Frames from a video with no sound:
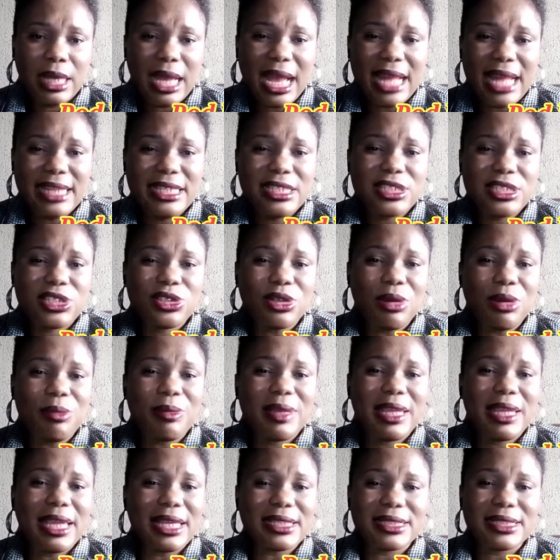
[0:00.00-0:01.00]
And in some
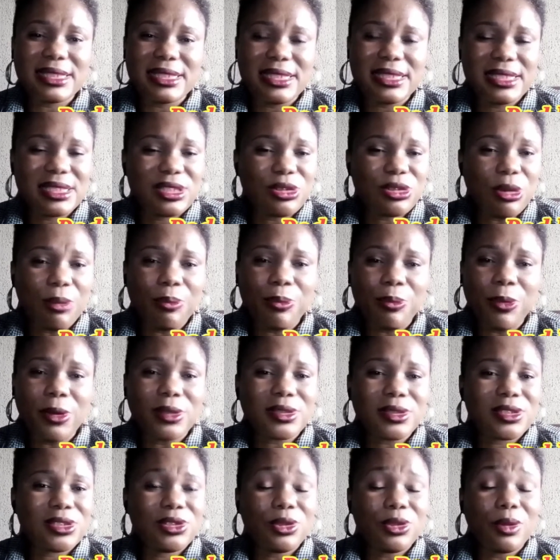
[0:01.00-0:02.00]
cases, some
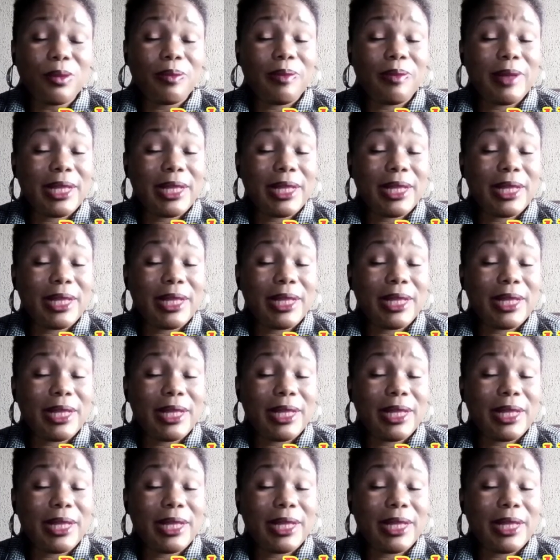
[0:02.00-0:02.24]
pods don't